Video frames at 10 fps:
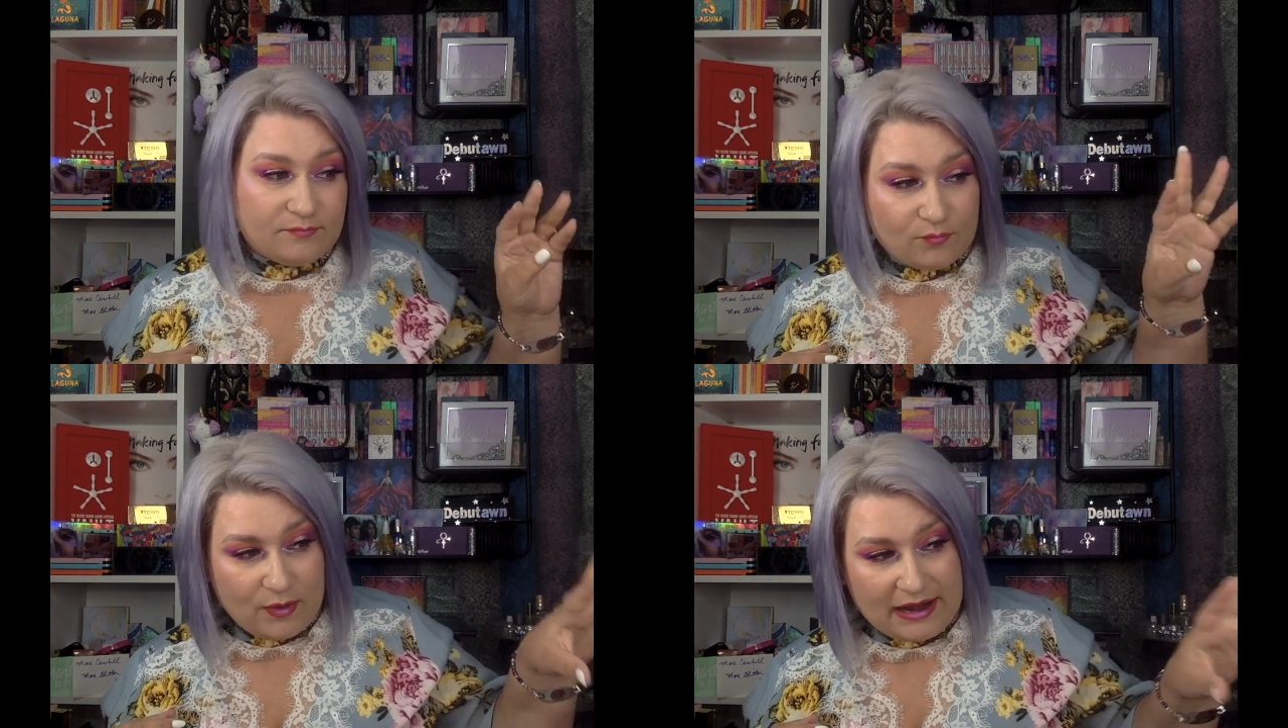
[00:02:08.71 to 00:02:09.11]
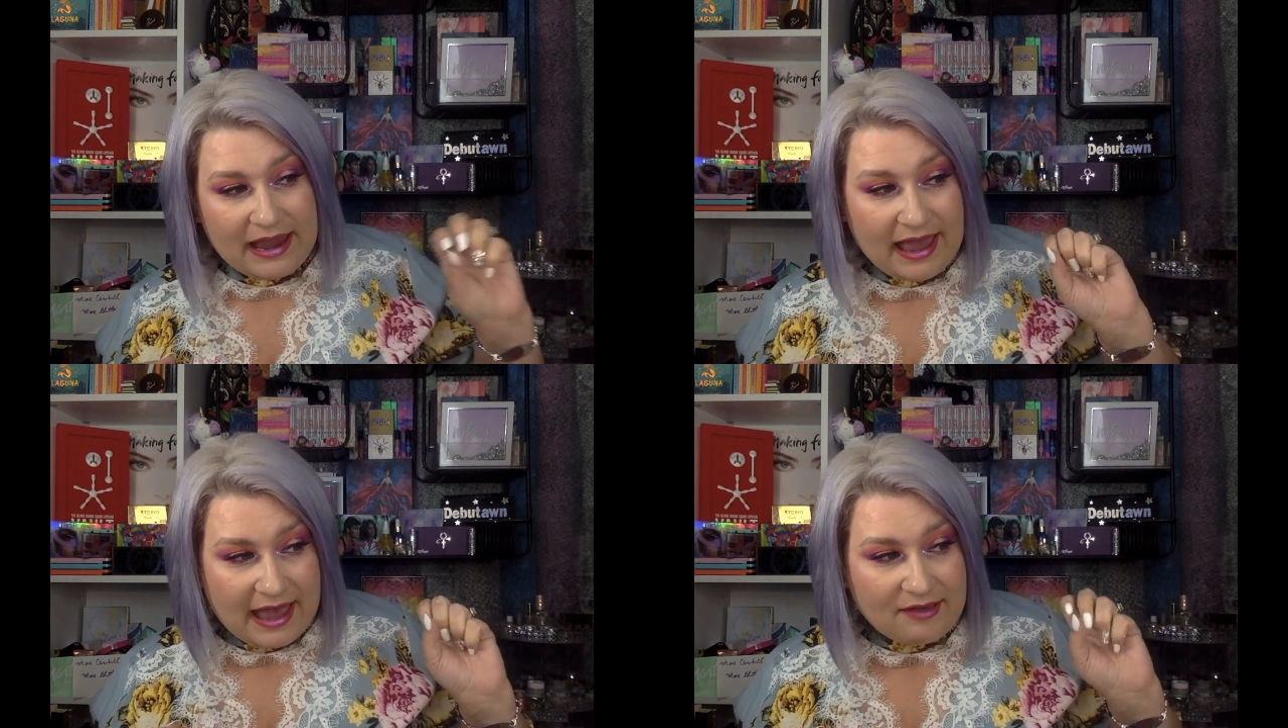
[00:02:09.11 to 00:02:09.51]
what I
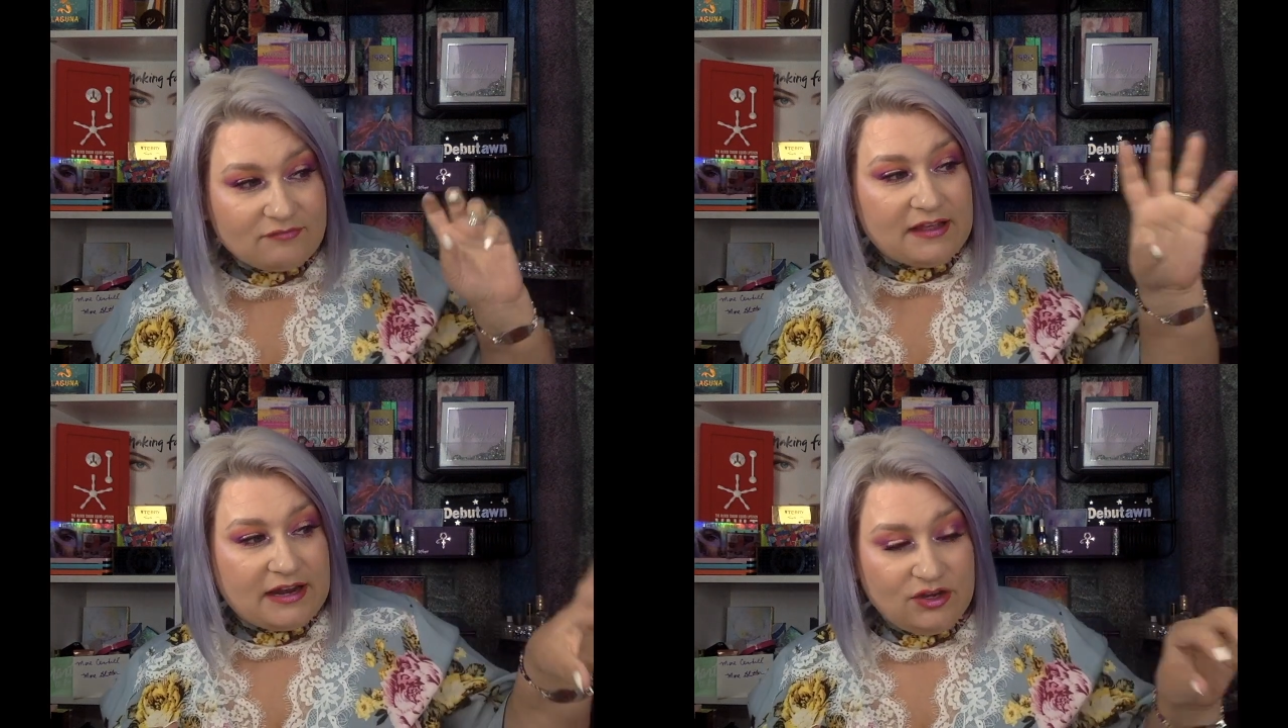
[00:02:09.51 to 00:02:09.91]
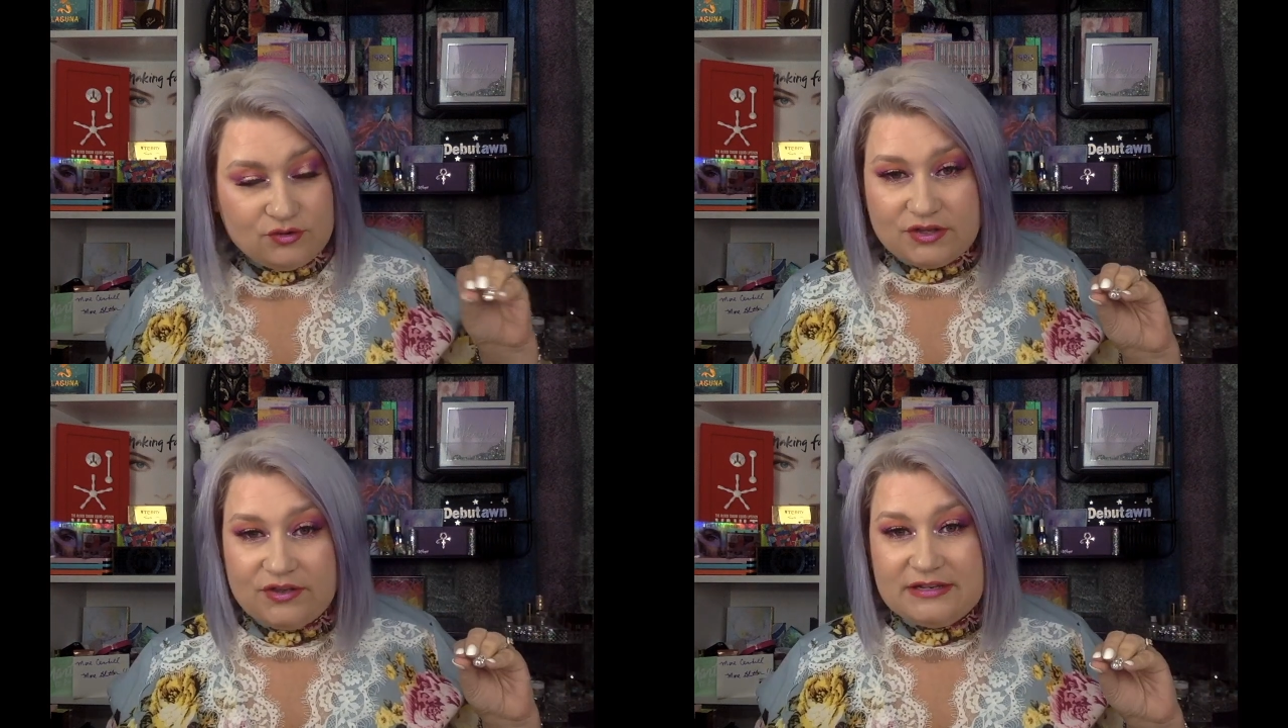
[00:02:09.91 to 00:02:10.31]
have that I
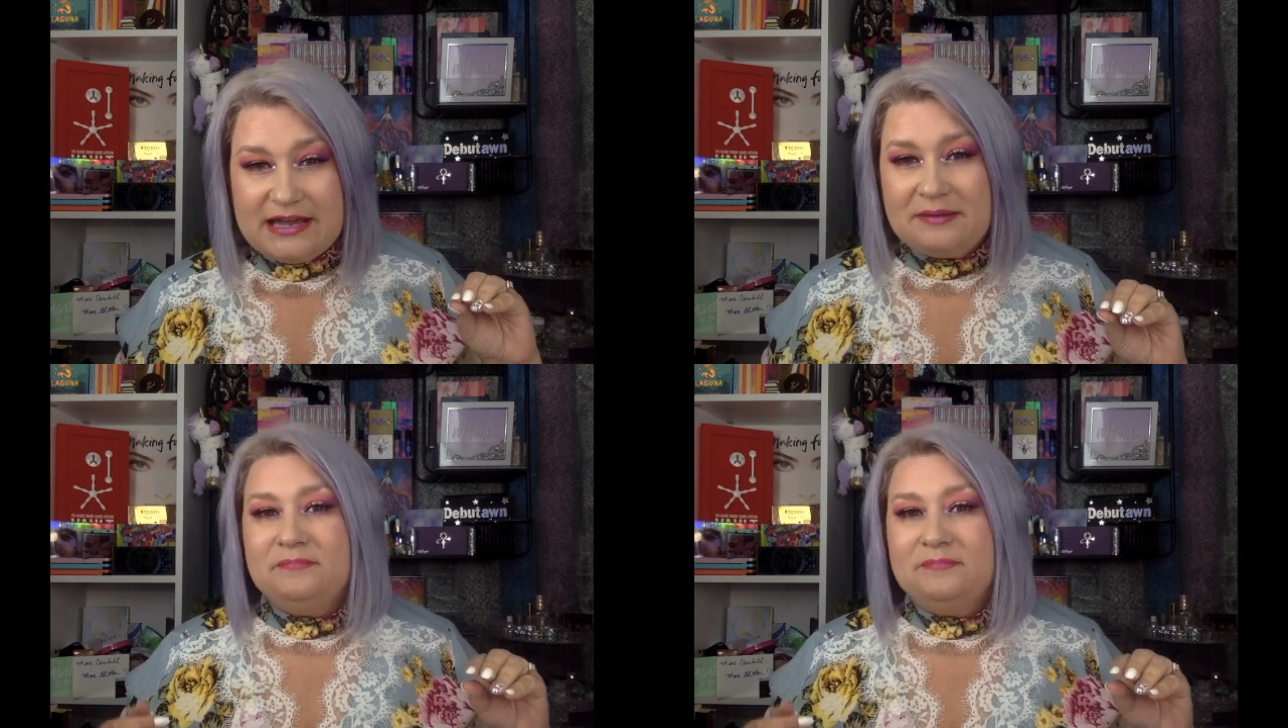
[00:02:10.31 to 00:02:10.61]
use all the time,